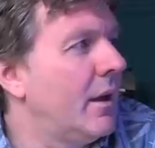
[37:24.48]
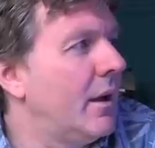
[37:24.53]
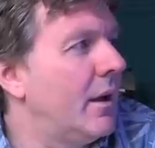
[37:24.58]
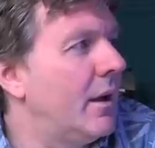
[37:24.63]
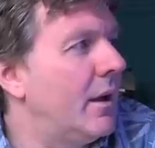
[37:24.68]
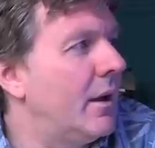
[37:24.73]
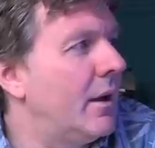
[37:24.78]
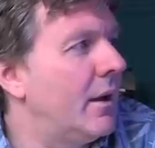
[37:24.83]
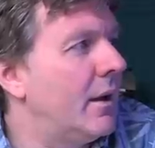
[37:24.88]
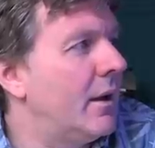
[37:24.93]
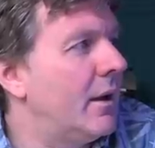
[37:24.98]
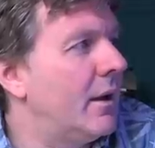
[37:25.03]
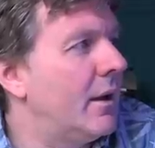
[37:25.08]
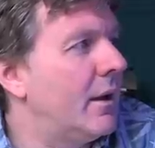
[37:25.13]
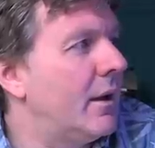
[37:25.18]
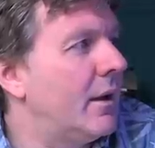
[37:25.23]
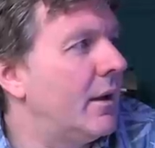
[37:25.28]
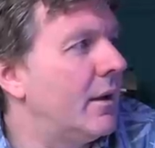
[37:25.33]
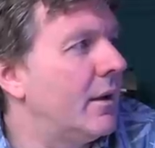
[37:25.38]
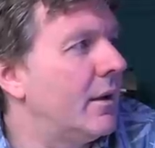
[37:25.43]

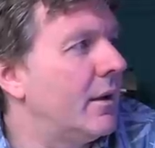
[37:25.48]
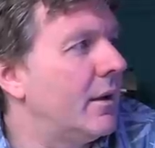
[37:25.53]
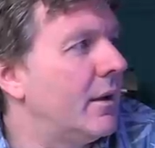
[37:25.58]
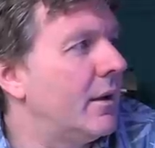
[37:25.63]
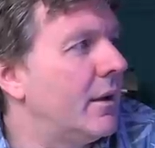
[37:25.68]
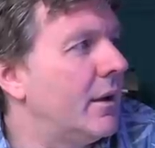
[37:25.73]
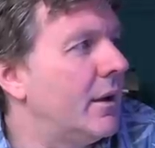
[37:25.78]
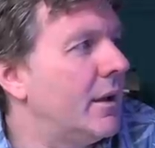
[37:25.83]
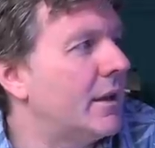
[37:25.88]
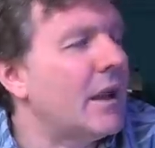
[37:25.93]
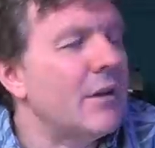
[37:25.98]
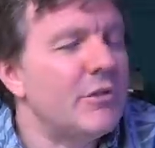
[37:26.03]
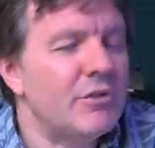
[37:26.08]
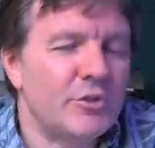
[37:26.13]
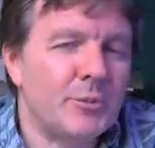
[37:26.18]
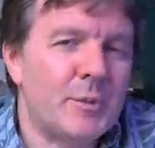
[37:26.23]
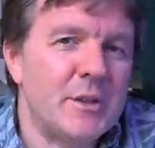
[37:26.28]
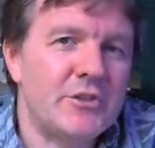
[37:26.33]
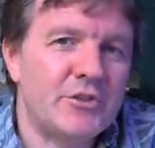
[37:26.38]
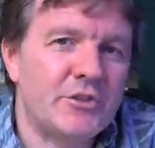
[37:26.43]
uh, he gave a
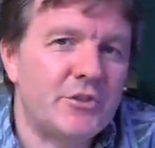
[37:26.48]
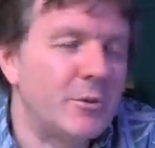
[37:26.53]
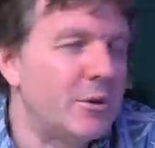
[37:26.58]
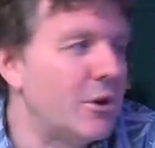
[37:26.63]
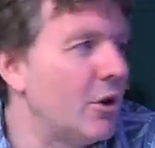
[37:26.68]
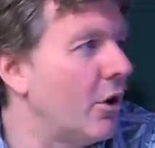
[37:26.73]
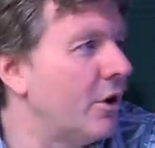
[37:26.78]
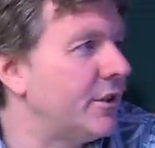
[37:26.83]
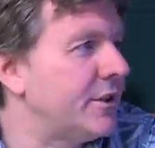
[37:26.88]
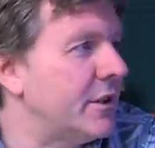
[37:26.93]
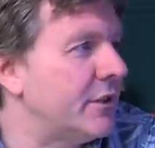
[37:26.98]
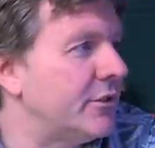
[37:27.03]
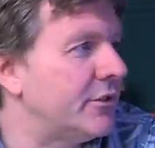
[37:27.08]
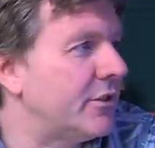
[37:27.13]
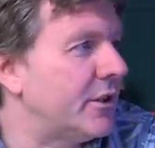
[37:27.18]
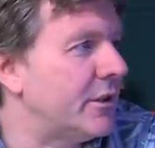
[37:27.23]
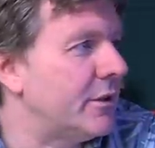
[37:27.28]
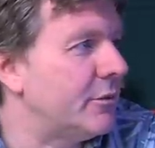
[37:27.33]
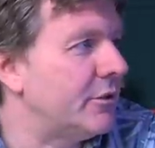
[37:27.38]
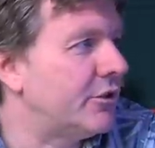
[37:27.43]
speech to an
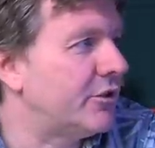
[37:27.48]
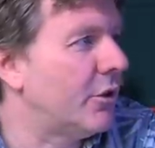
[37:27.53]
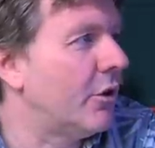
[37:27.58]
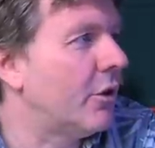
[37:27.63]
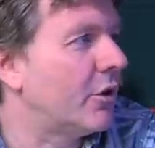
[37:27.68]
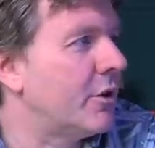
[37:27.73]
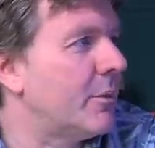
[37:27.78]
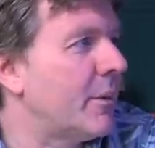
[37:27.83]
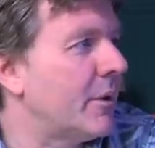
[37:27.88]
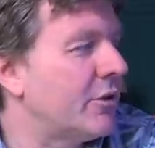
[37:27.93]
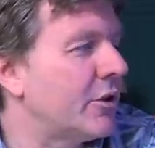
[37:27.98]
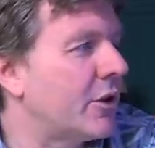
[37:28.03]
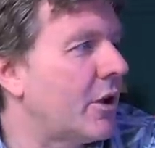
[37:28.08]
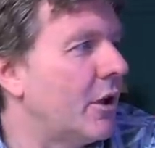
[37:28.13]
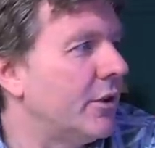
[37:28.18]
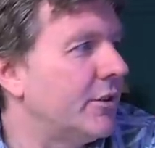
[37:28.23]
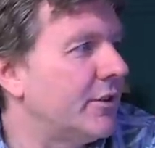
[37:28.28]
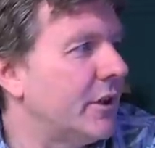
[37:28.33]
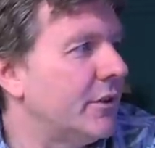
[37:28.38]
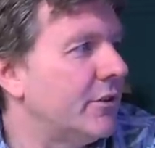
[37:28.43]
audience, and he was talking about the
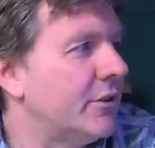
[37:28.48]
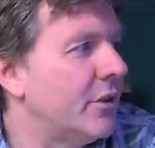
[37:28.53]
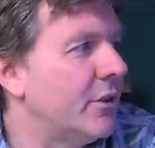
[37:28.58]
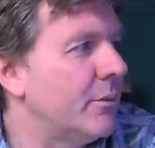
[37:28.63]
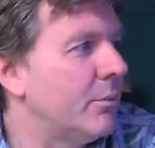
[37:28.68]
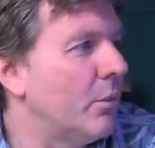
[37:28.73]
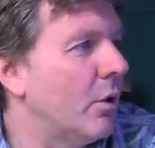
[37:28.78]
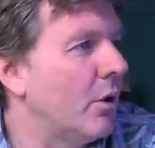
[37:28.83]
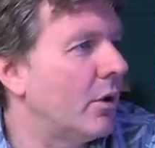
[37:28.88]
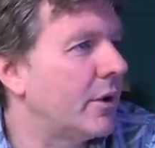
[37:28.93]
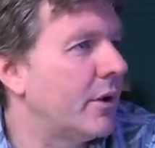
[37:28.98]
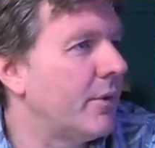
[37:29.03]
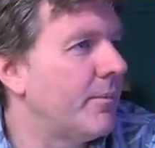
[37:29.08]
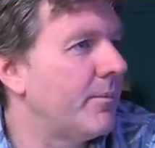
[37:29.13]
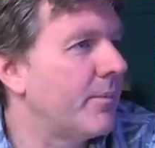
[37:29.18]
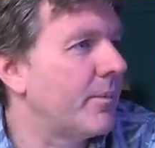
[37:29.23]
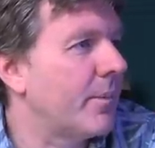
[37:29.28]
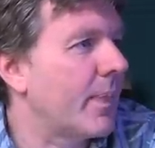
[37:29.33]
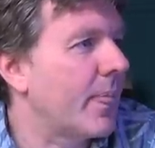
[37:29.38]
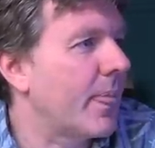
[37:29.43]
content of the book.
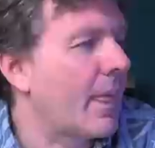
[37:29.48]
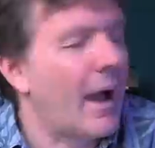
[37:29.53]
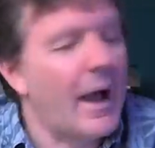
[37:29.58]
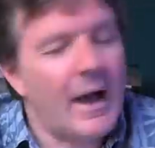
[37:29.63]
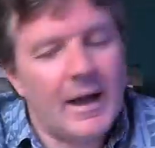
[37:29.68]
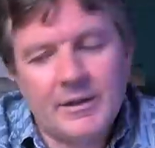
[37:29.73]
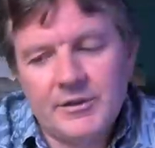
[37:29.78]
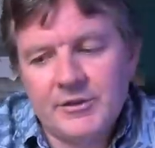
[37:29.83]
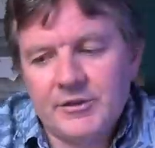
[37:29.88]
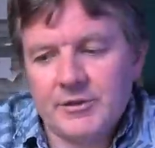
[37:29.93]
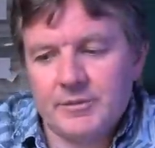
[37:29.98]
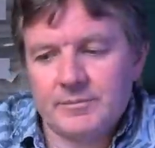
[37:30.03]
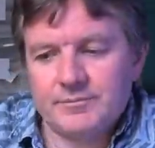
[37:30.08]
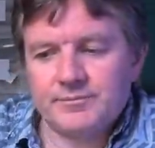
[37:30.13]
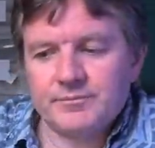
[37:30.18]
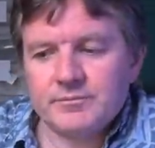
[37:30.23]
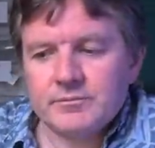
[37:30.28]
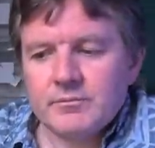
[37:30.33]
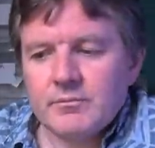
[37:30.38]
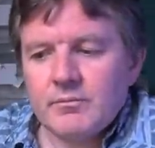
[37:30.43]
And
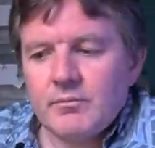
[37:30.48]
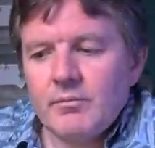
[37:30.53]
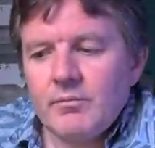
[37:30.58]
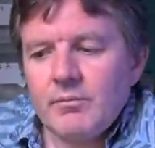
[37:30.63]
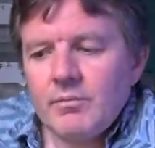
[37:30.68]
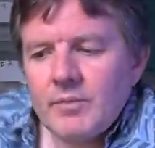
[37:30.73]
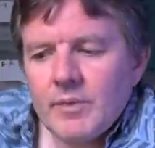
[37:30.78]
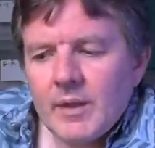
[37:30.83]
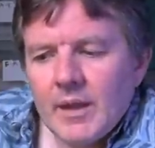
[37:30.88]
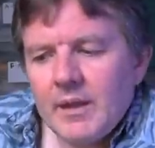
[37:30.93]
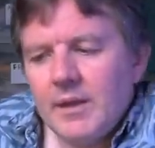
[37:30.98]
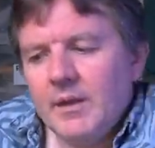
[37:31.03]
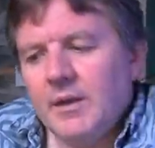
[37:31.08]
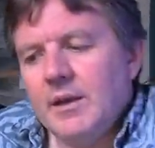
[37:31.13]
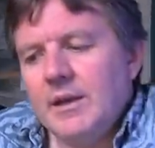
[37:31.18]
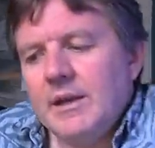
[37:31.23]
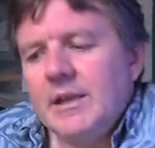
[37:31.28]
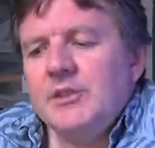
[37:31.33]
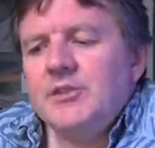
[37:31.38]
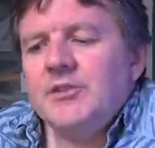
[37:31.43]

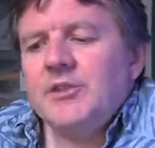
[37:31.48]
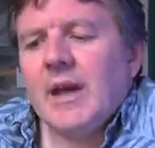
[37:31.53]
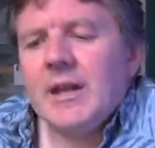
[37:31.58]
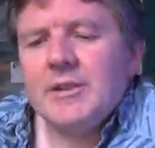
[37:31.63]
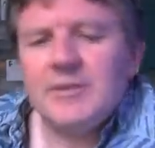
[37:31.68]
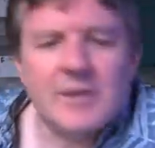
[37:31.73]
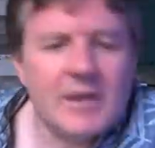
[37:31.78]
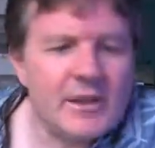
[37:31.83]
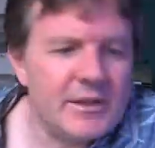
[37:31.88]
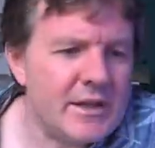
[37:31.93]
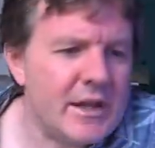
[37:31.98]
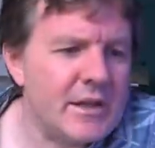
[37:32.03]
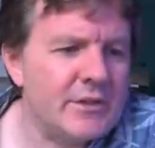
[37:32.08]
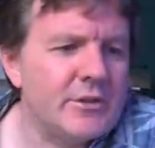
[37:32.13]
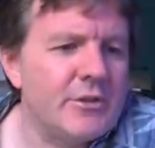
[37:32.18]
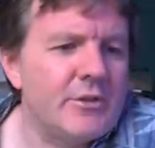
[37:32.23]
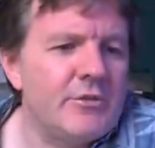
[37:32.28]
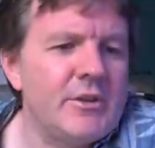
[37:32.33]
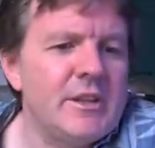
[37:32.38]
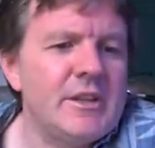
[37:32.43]
he said near the end
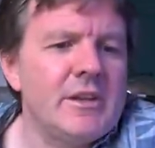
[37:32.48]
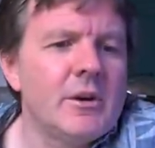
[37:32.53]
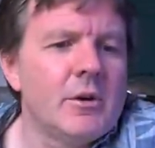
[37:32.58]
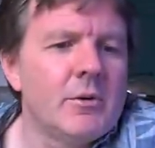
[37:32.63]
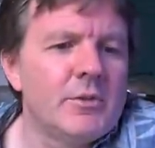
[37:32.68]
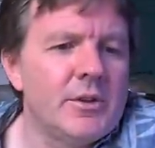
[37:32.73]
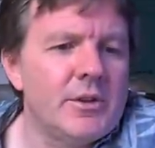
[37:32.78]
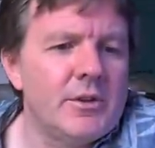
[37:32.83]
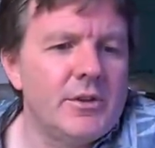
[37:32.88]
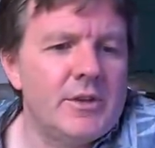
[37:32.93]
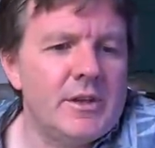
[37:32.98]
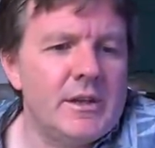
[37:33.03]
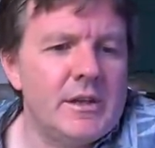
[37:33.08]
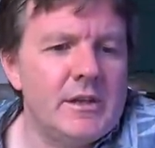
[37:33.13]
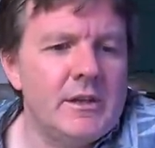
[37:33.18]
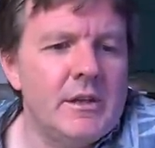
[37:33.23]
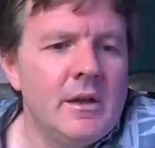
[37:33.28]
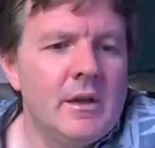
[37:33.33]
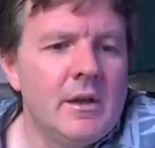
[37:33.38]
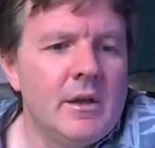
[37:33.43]
of the video that
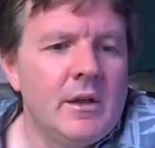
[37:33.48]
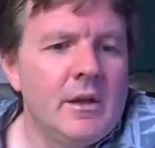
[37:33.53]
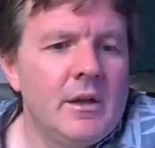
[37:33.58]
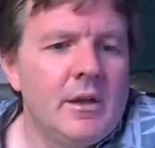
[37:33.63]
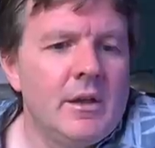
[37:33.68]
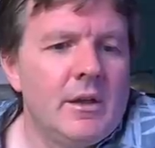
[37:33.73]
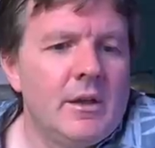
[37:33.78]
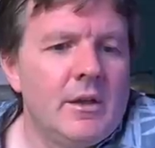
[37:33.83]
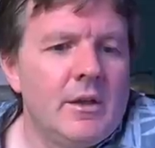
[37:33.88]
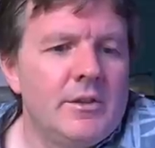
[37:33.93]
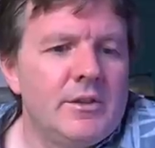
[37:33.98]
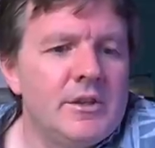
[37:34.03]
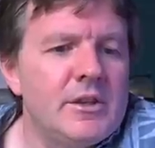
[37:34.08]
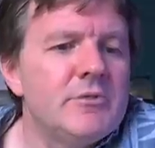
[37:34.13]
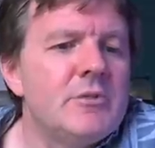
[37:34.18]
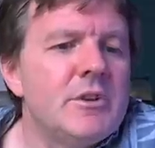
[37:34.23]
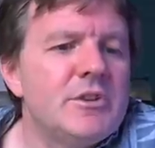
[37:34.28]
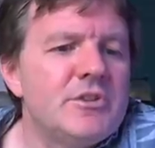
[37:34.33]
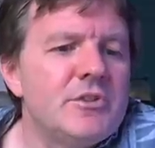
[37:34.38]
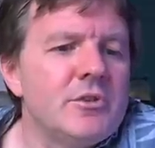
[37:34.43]
the the
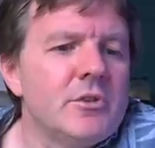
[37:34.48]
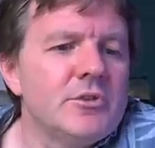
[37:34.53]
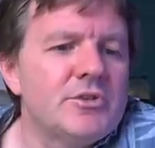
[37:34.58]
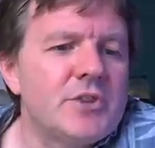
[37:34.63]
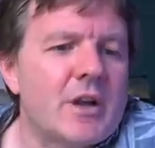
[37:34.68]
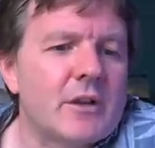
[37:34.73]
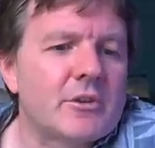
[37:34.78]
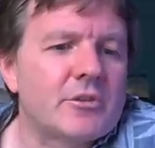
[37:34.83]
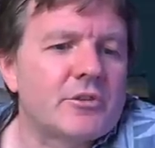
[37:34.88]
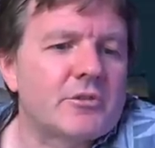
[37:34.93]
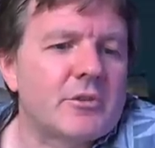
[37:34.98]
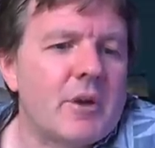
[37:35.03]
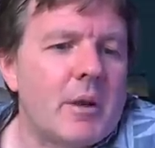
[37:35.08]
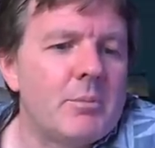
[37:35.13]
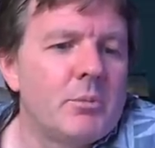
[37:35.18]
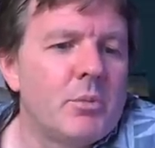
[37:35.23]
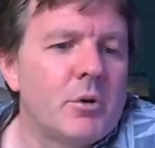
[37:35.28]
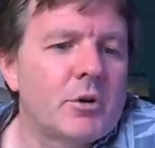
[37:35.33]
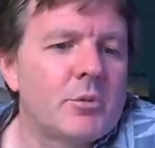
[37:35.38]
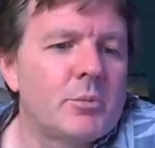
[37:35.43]
original Jack's
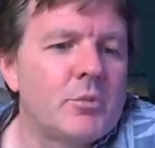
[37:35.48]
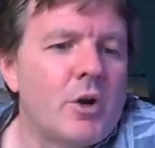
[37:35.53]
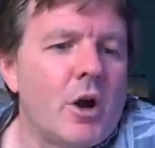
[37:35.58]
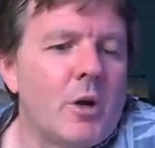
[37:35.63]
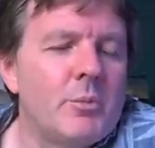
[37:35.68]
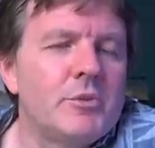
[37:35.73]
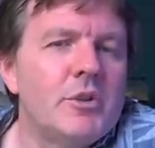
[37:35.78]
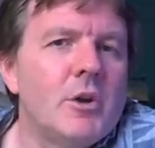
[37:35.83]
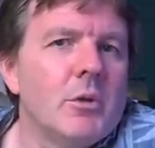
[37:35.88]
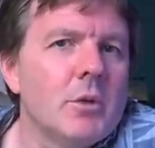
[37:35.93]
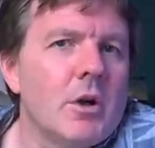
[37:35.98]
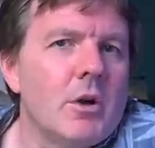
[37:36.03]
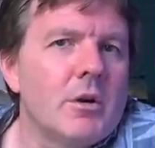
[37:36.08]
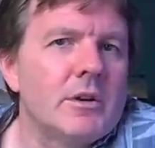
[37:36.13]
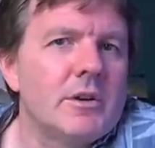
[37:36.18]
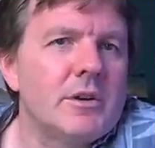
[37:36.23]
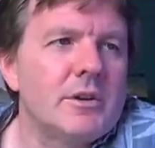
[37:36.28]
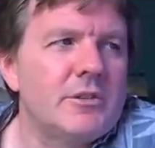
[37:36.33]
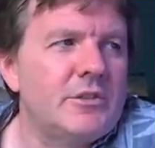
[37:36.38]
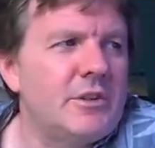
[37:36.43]
Scrapbook prop no
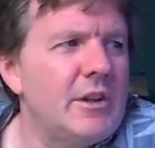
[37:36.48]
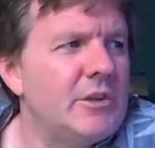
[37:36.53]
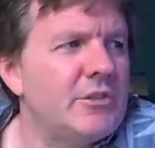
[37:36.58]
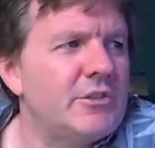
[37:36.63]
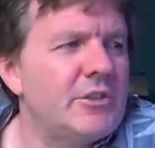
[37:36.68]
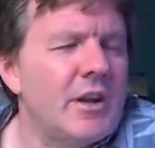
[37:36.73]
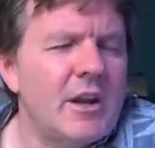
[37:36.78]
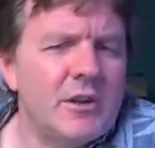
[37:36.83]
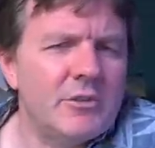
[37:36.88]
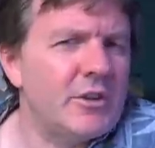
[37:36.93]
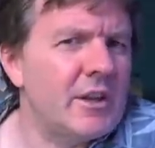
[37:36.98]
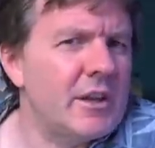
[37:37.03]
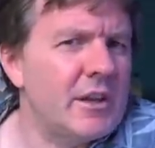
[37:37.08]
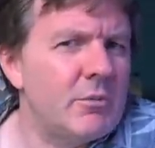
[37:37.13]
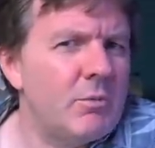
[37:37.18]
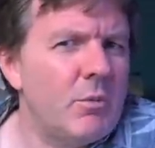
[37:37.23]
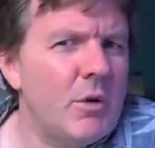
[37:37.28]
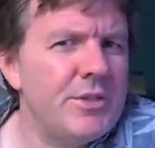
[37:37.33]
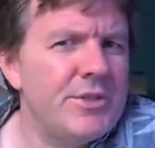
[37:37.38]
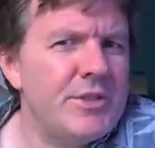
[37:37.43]
longer exists. And I was like,
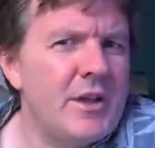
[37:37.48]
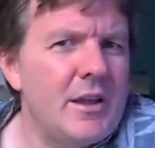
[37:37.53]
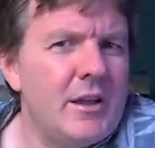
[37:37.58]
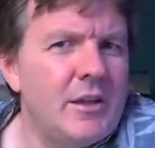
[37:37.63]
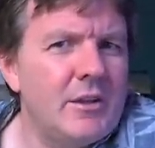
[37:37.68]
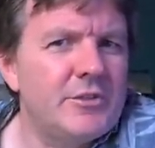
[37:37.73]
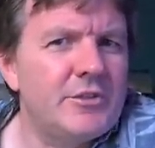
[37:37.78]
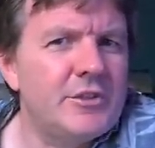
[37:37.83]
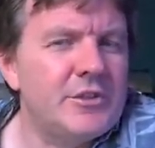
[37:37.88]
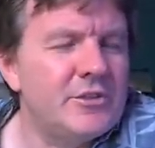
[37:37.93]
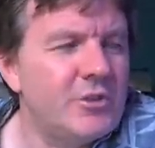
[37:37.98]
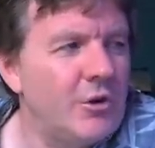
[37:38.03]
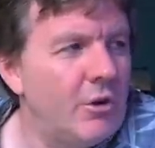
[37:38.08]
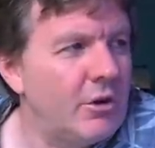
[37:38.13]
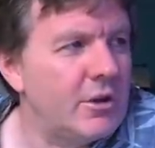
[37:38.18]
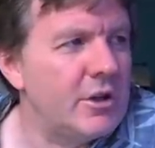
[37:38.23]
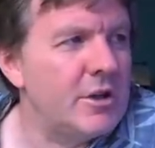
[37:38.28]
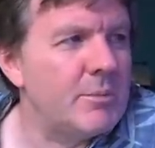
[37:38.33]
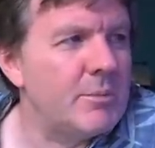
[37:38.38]
what the hell is he talking